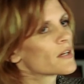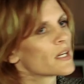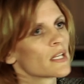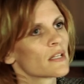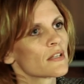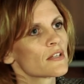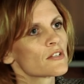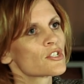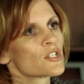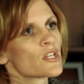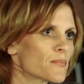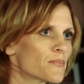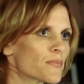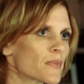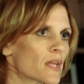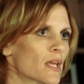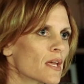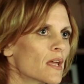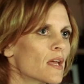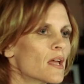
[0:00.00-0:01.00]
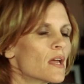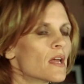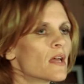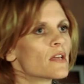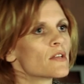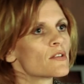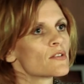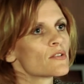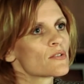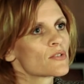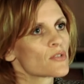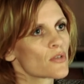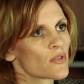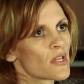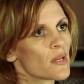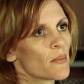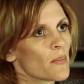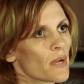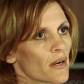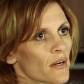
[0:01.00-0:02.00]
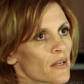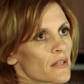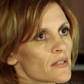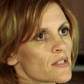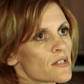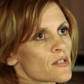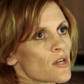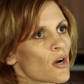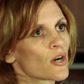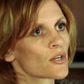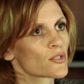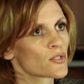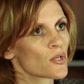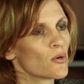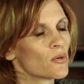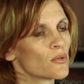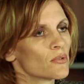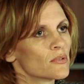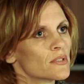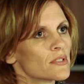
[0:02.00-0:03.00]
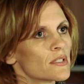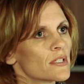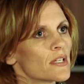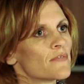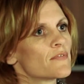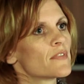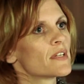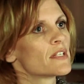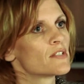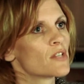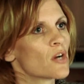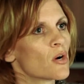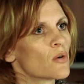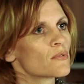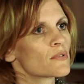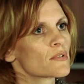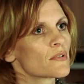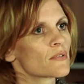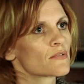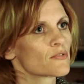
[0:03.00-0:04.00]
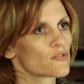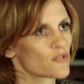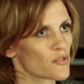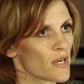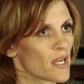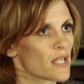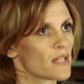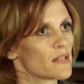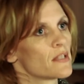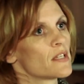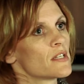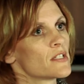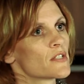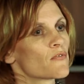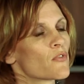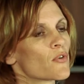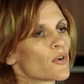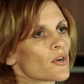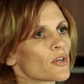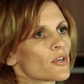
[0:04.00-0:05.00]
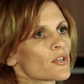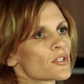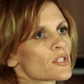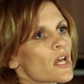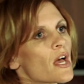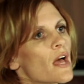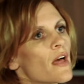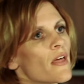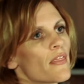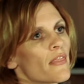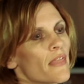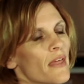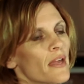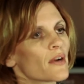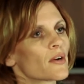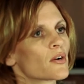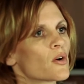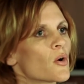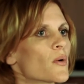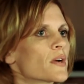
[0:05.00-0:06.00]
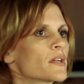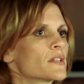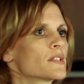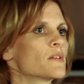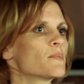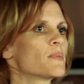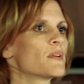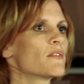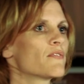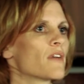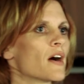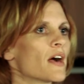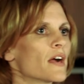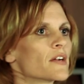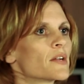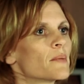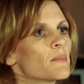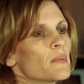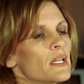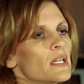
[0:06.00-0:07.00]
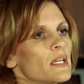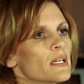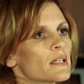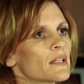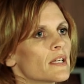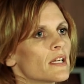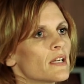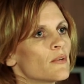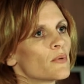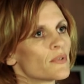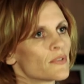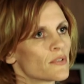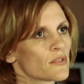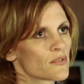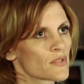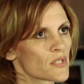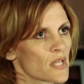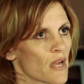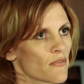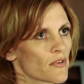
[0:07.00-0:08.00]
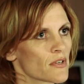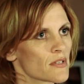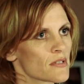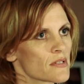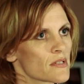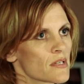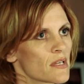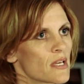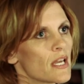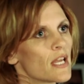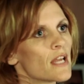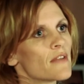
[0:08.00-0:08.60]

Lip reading: English. So the Americans are told if they don't train these foreigners, they are going to be fired immediately with no severance.